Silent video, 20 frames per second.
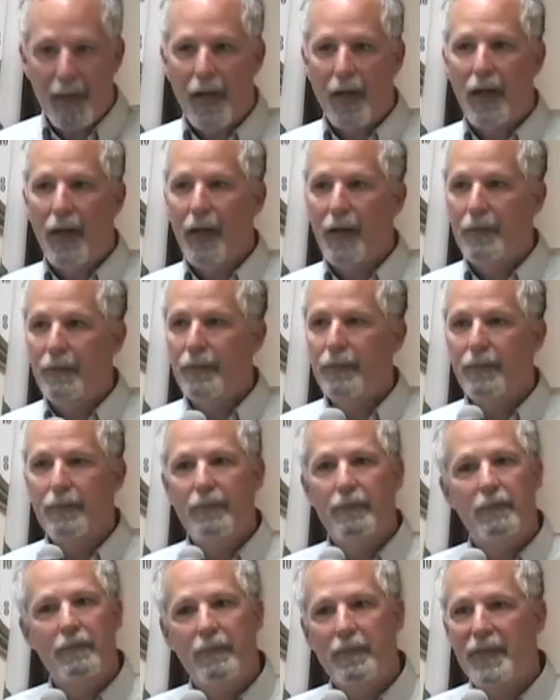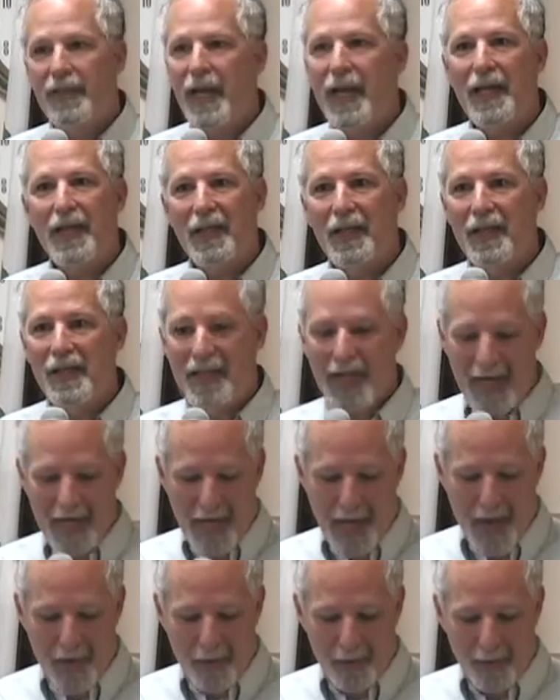um, day in and
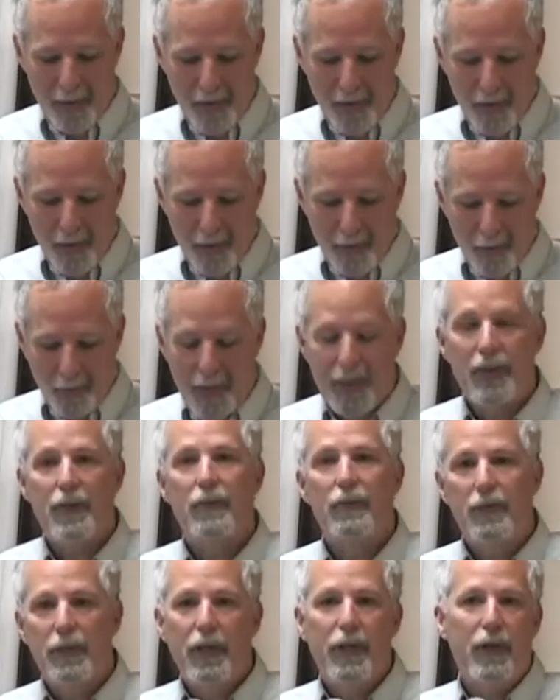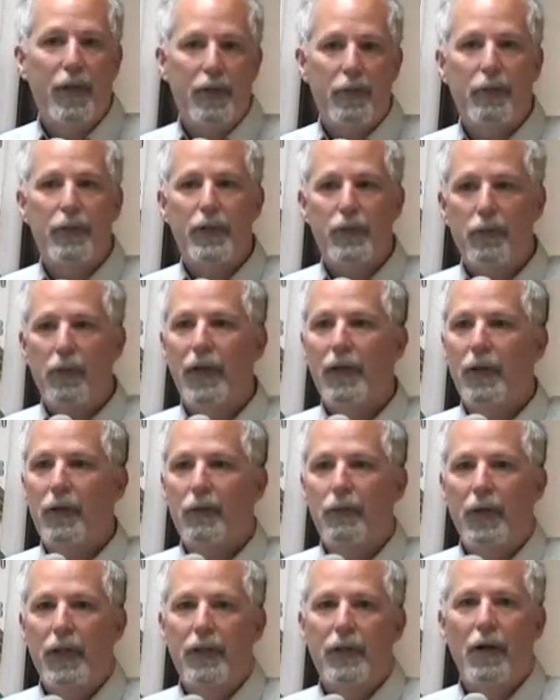day out what it, in other words, what are,
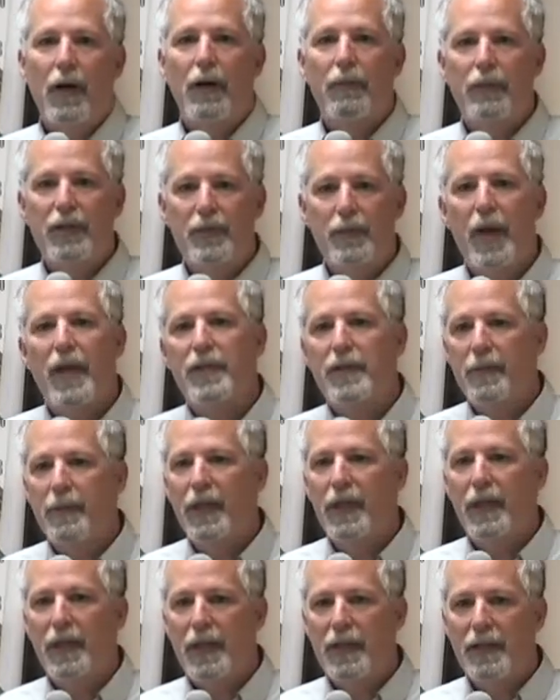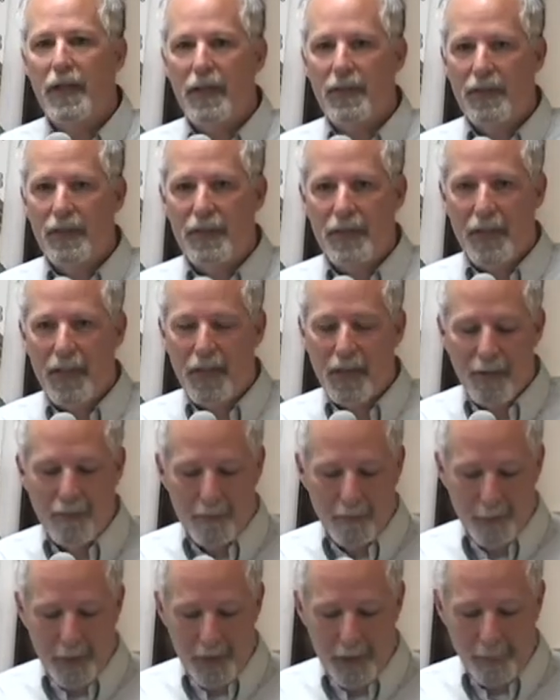what are our responsibilities as a city
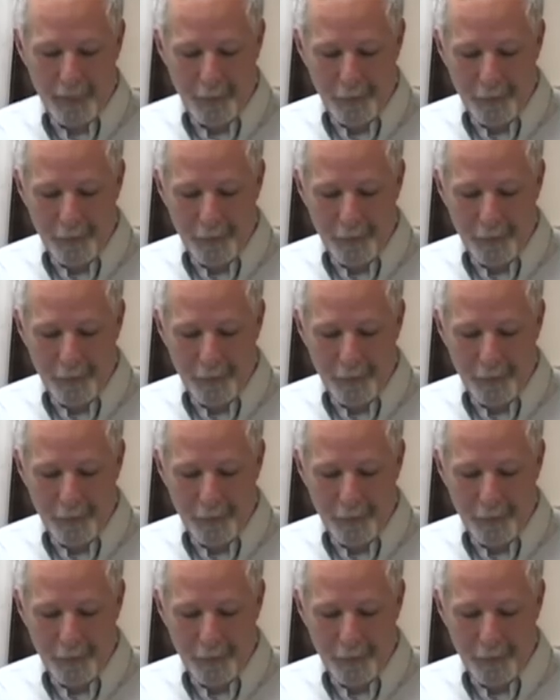government?